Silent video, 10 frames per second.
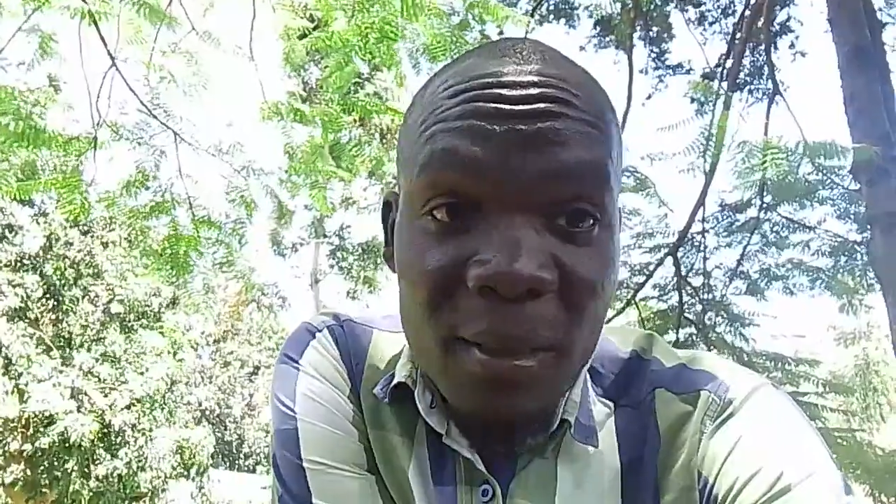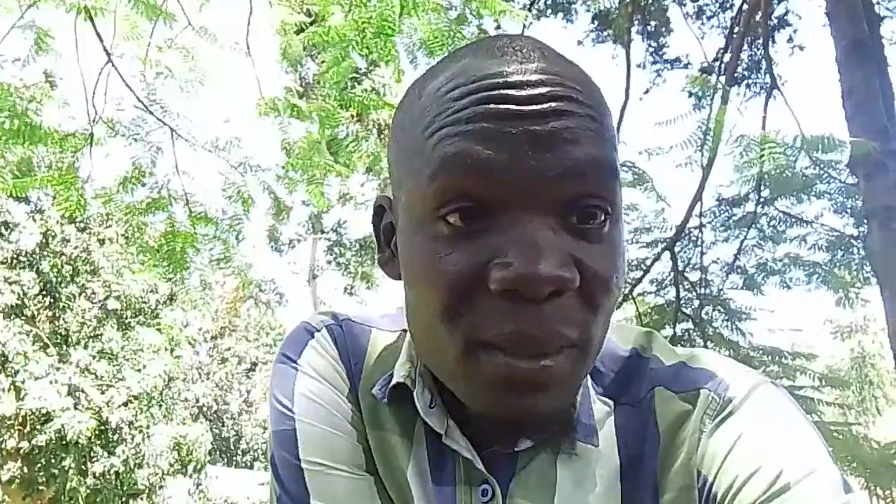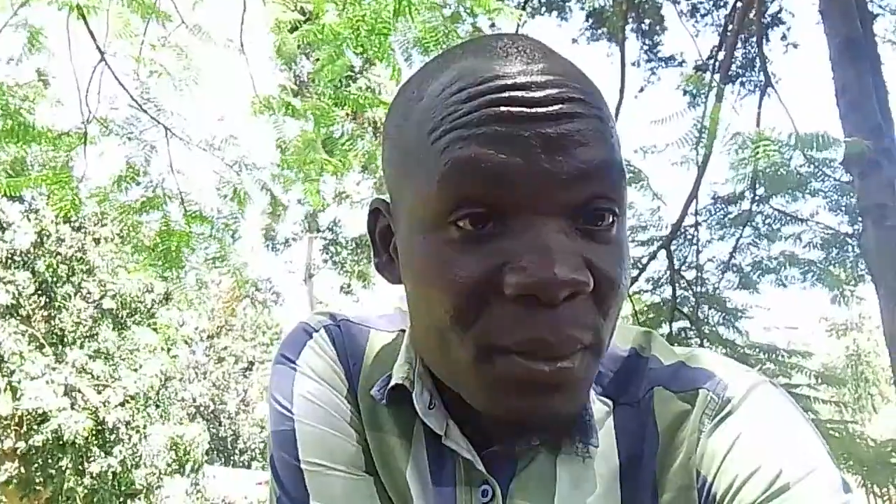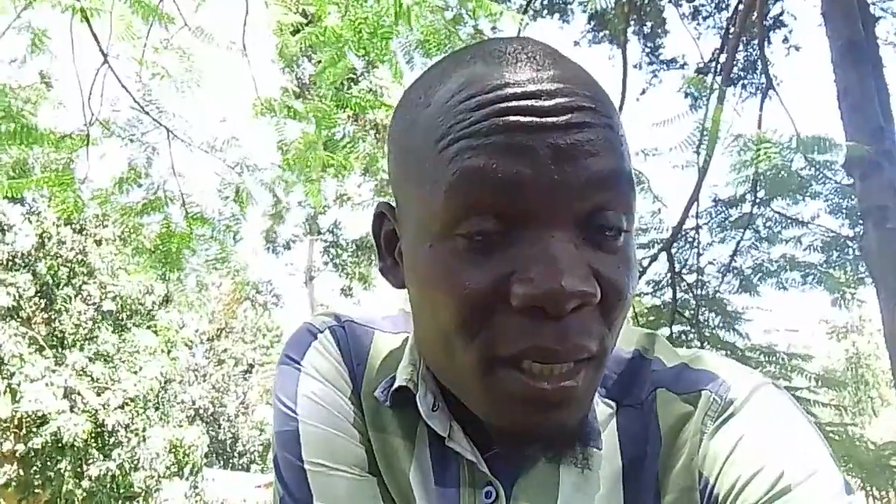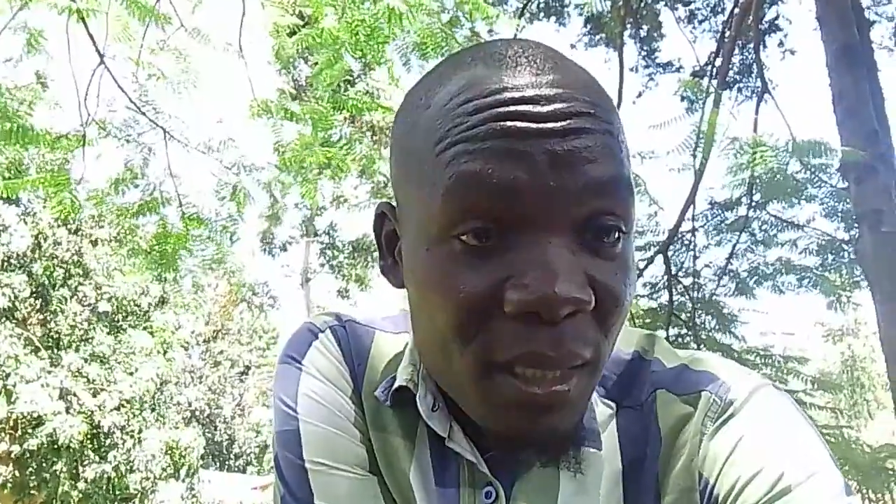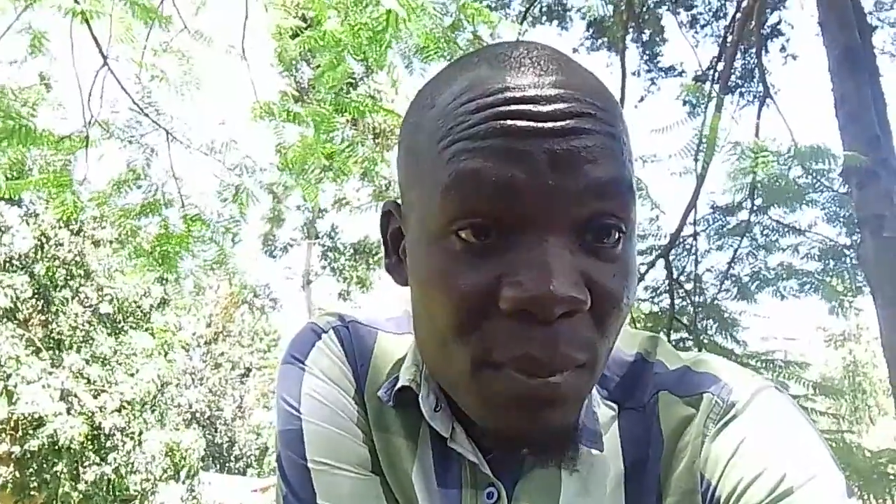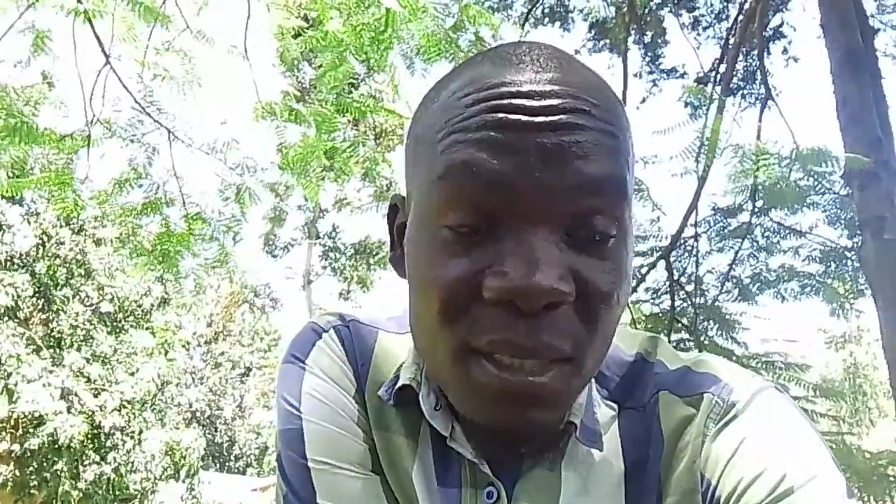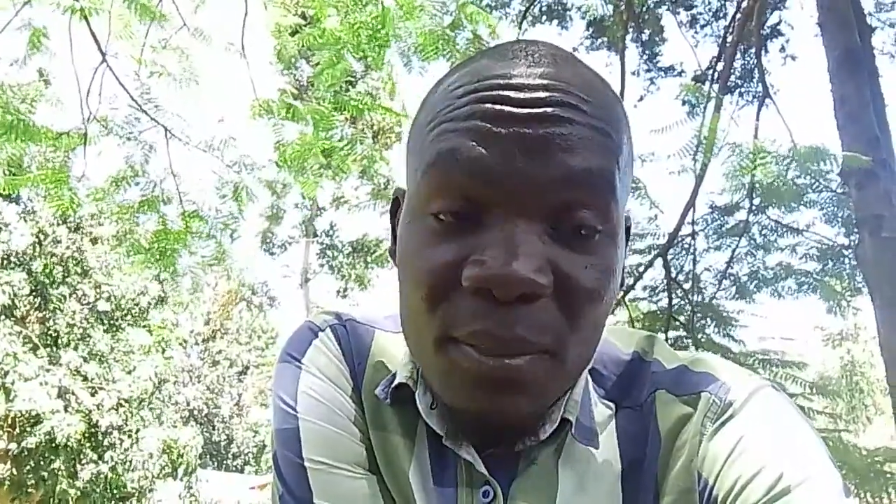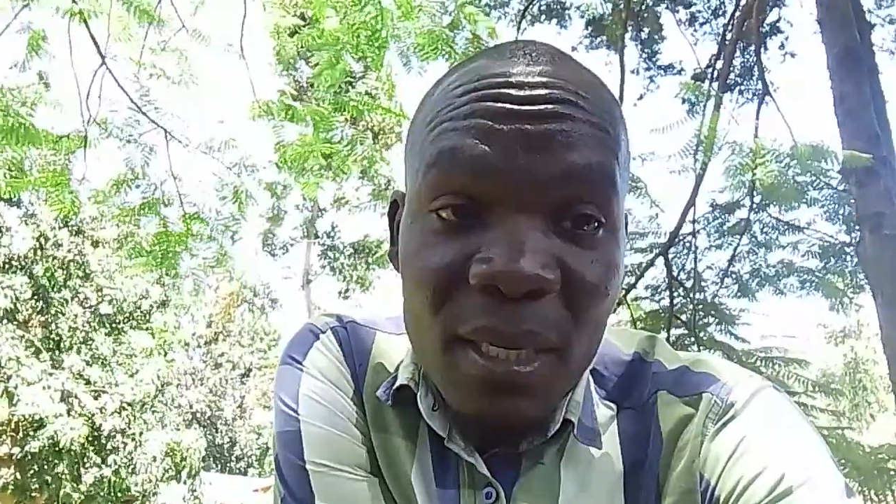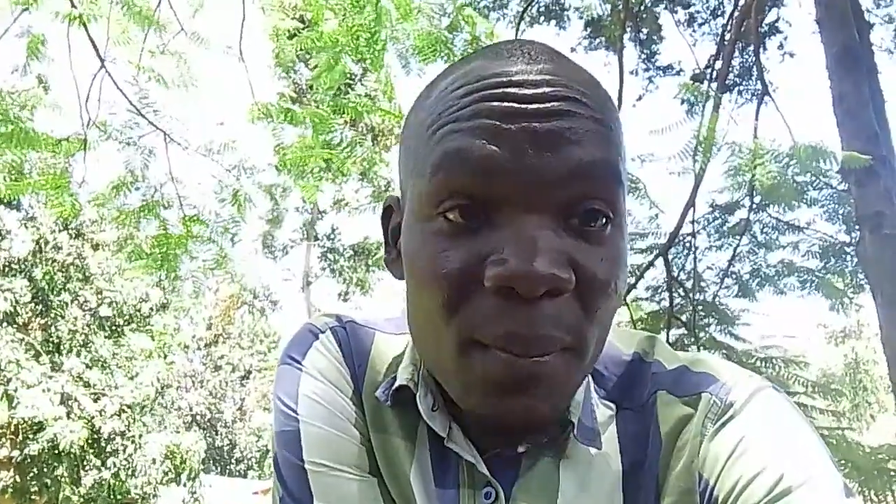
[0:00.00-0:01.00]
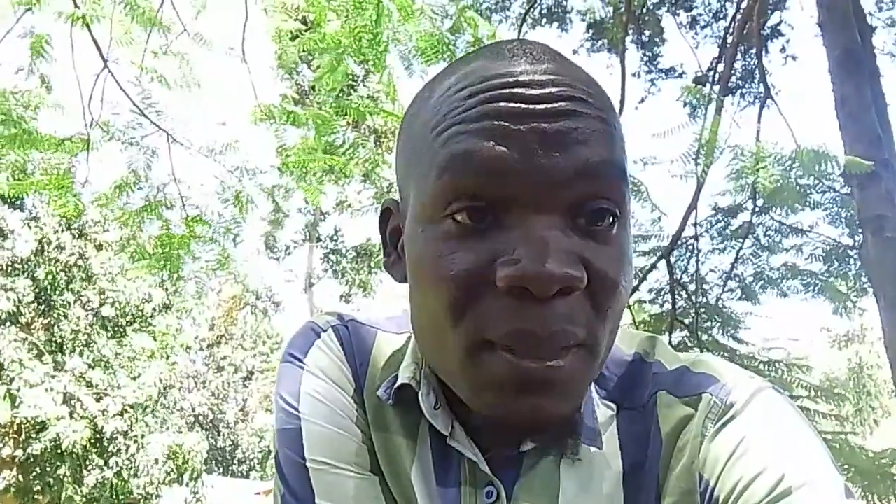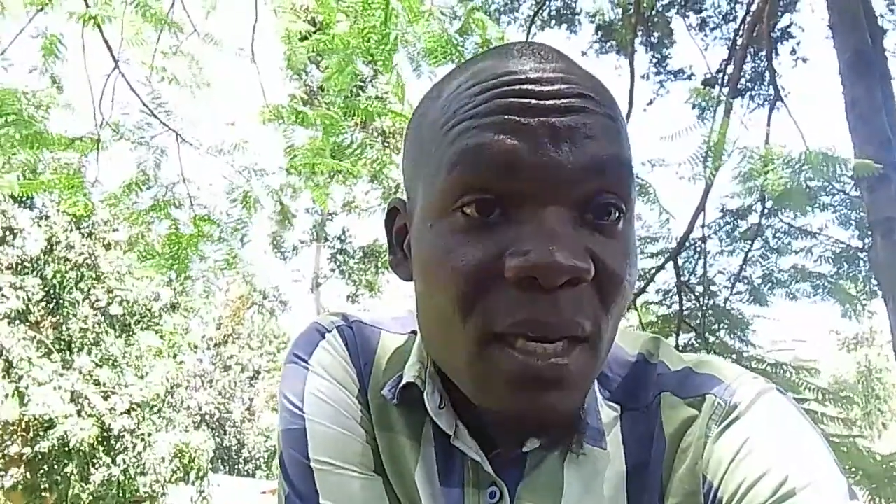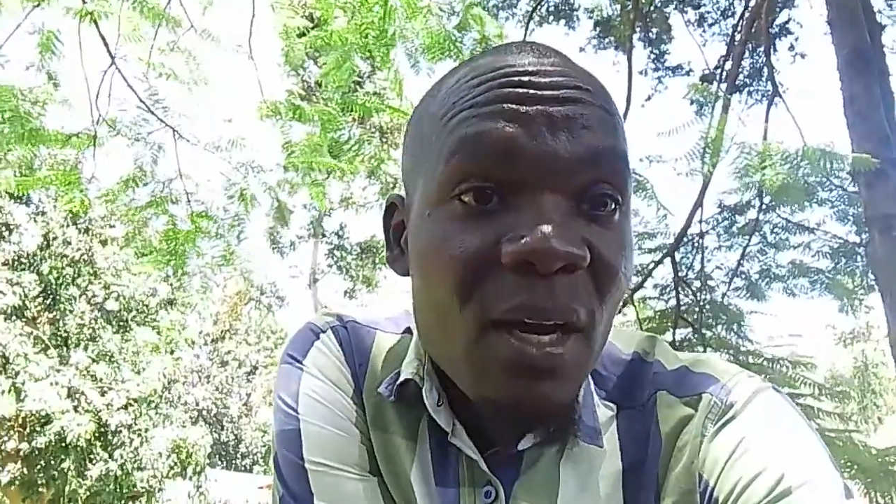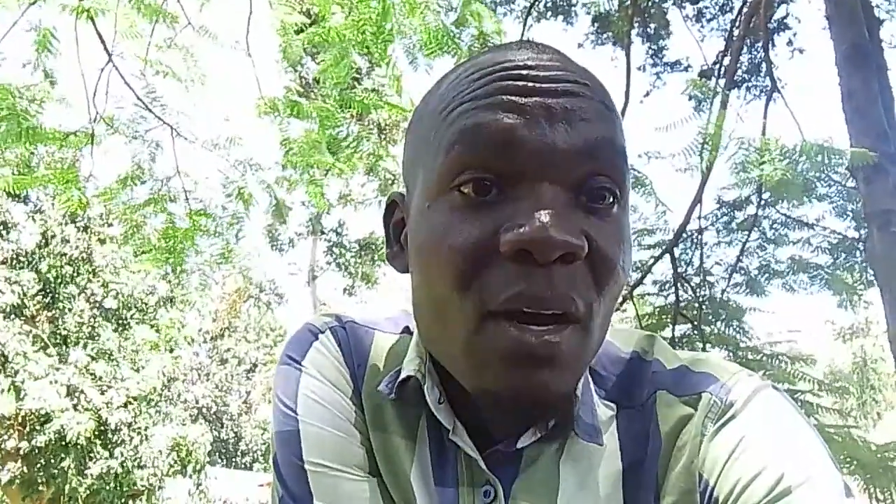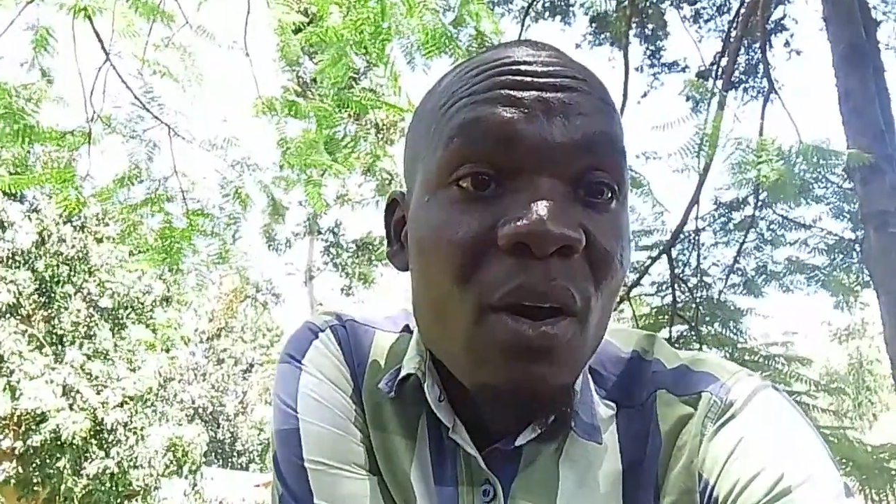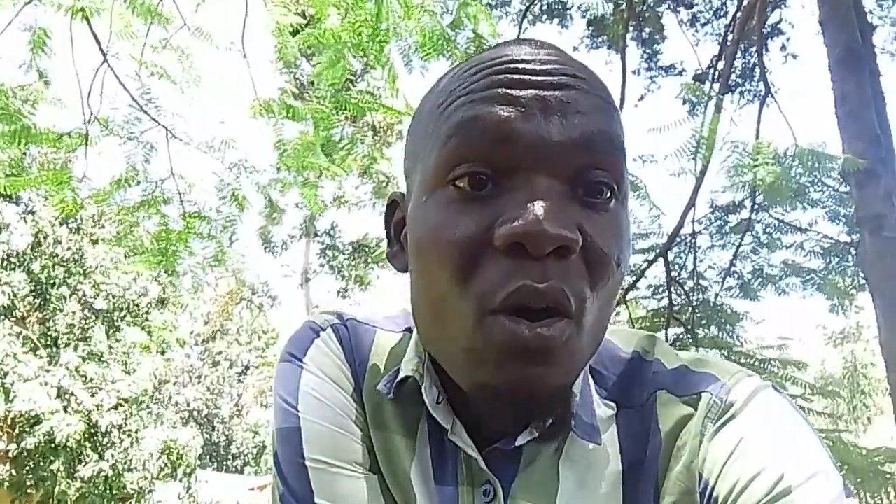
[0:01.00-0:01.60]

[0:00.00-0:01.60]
my subscribers are